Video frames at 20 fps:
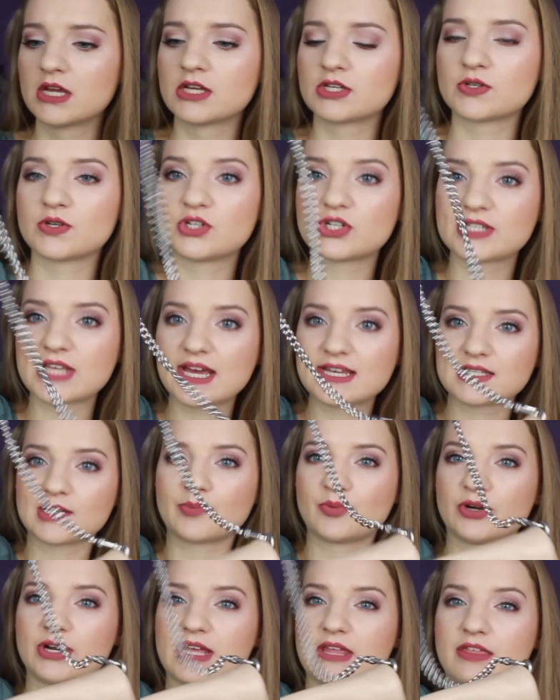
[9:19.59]
So it just has
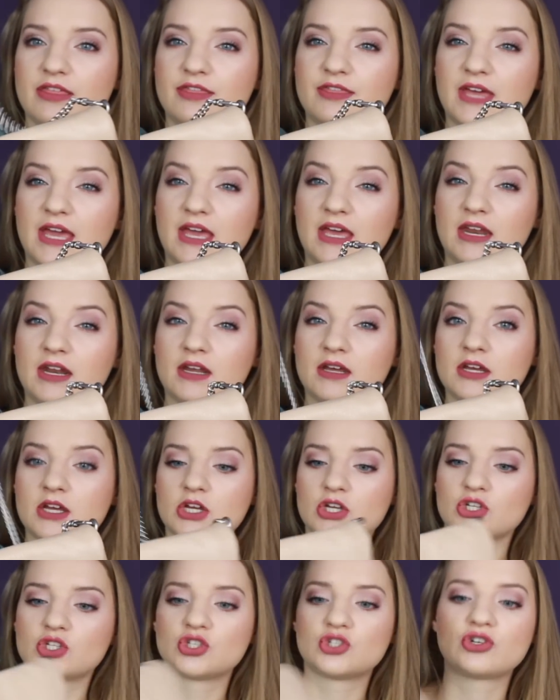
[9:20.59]
a pretty thin
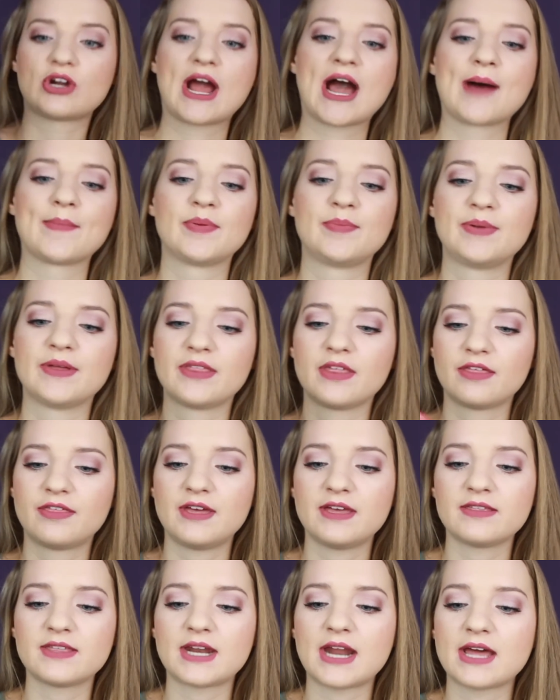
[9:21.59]
strap. But the
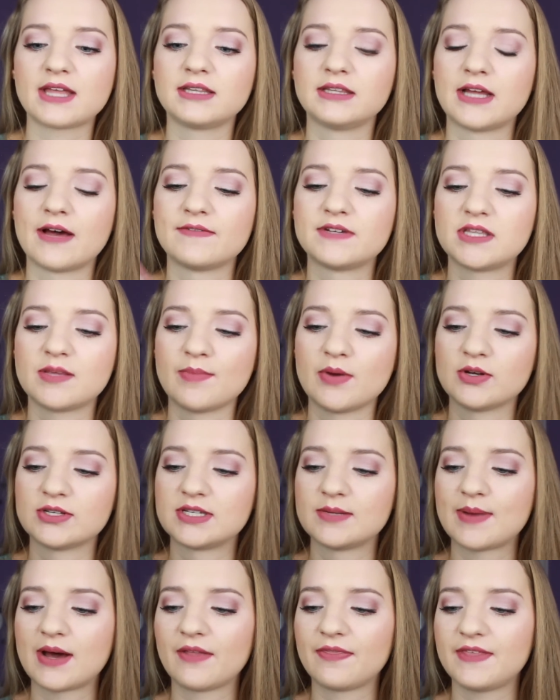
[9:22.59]
thing that I loved the
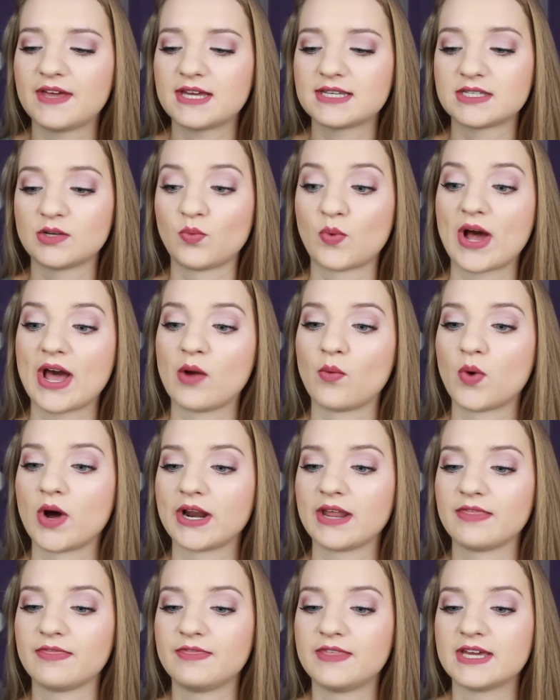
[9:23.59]
most about this and why I
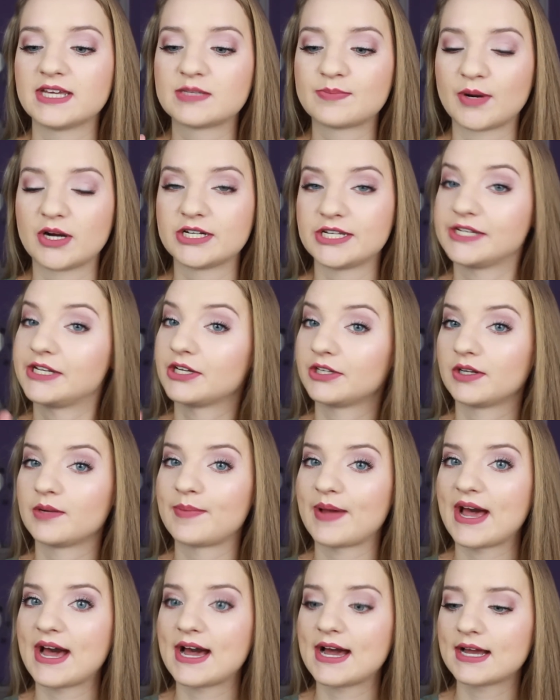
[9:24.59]
wanted this particular
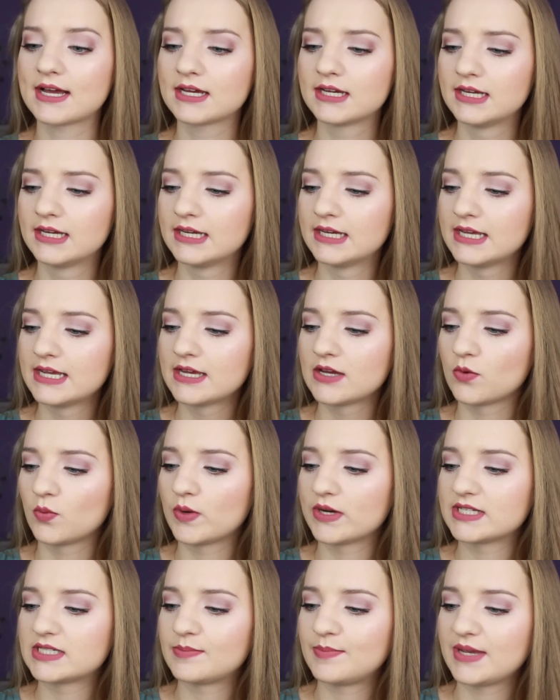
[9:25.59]
bag
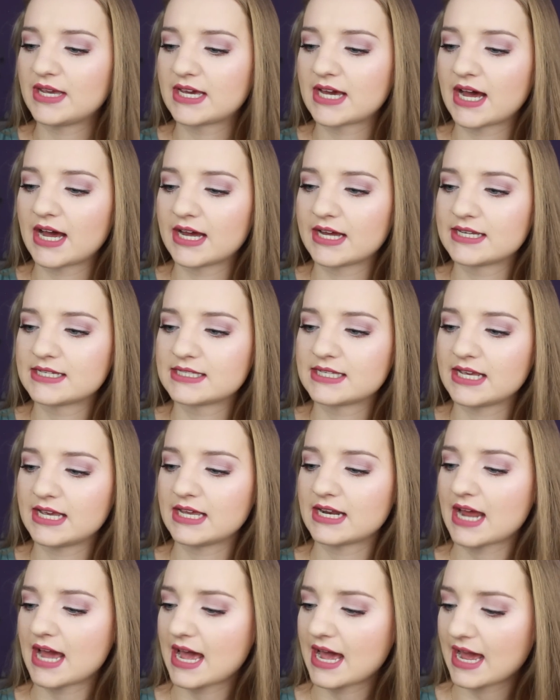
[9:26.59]
was because
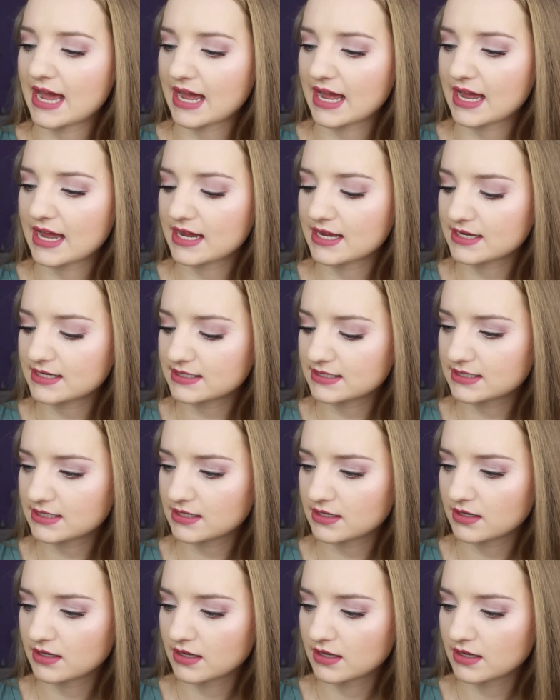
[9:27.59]
it has